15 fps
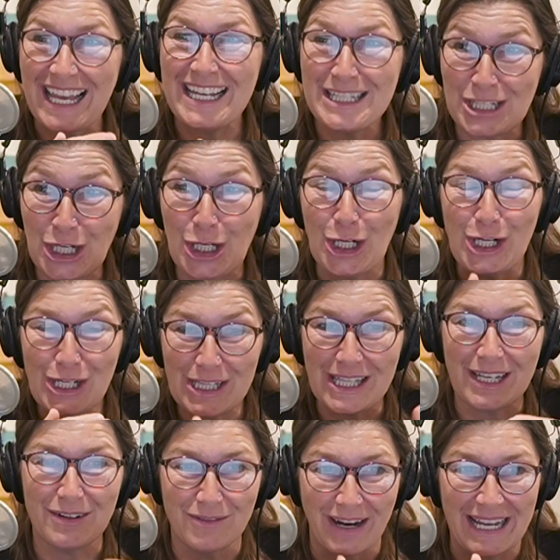it's
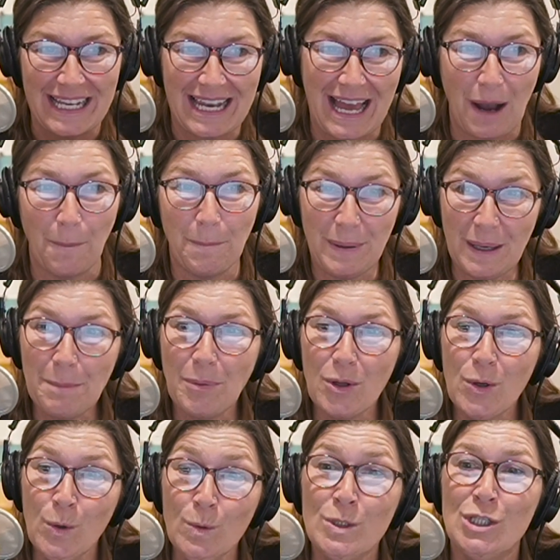gurgling right now. People
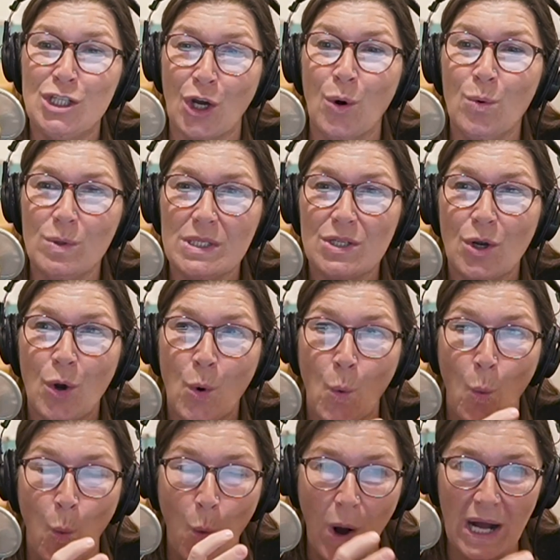who don't
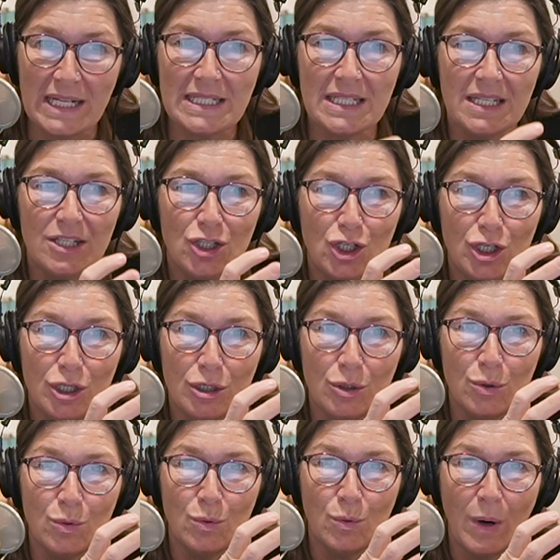want
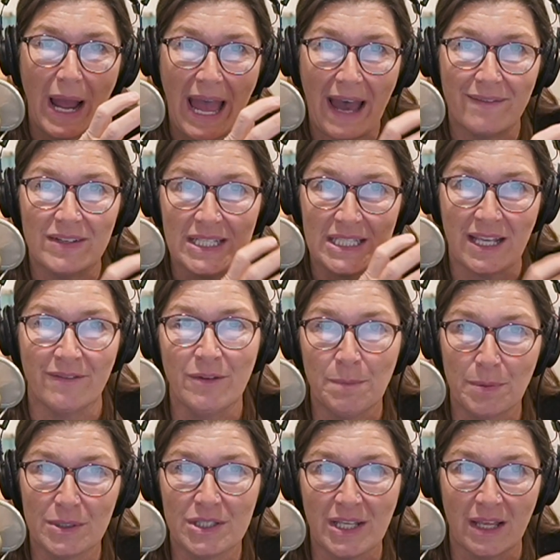to have a
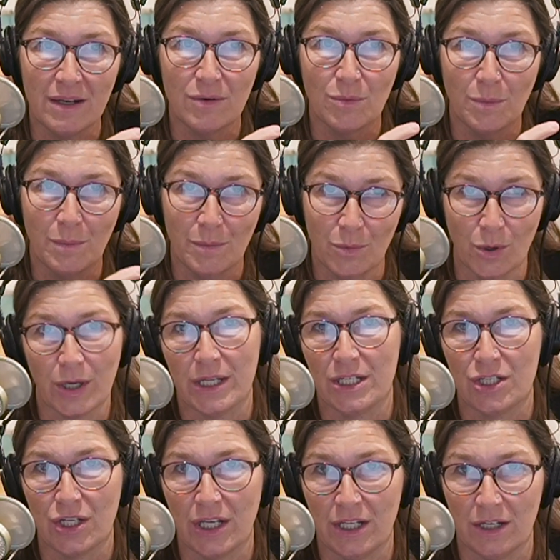7%
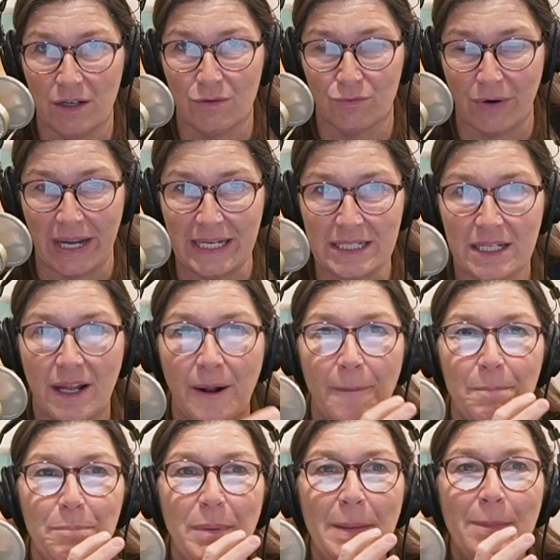mortgage eh, rate.
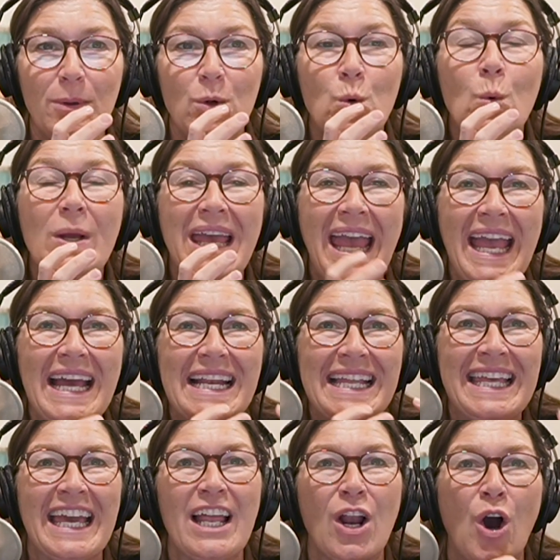People who can't
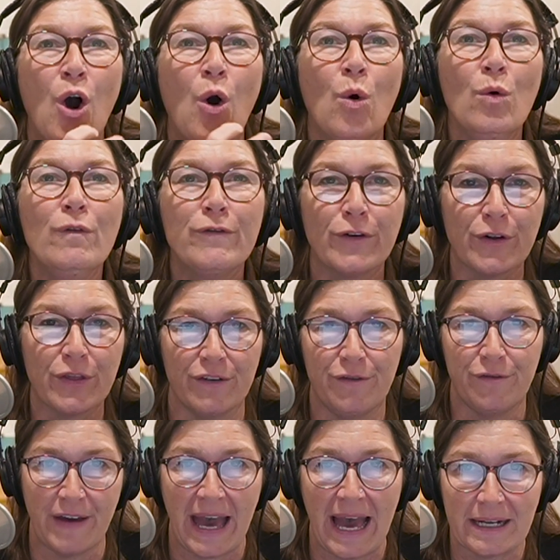get over the
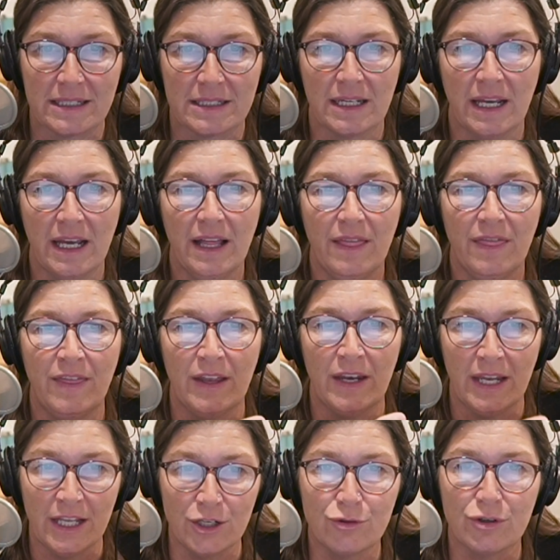fact
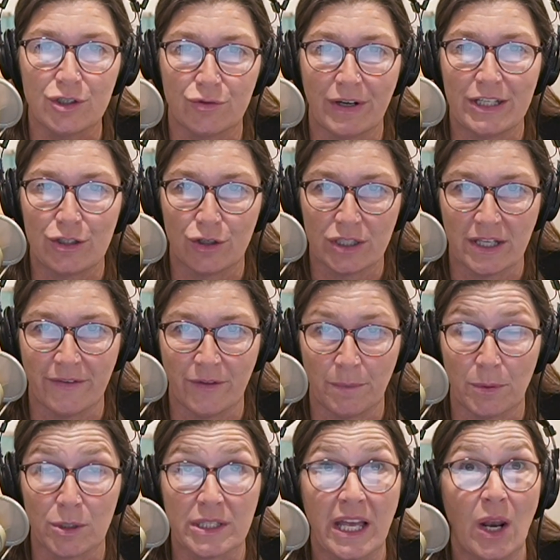that interest rates are
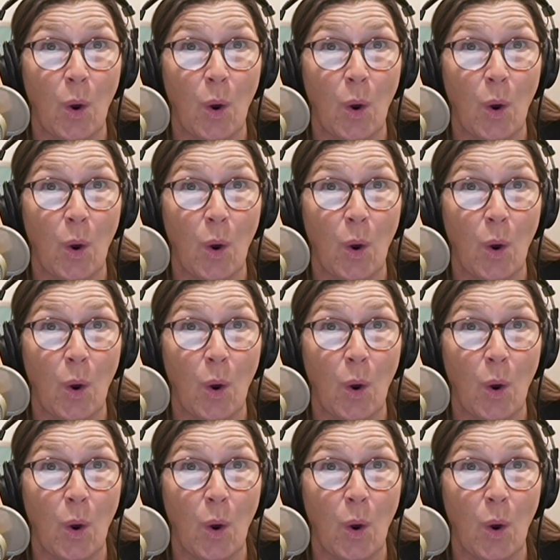7%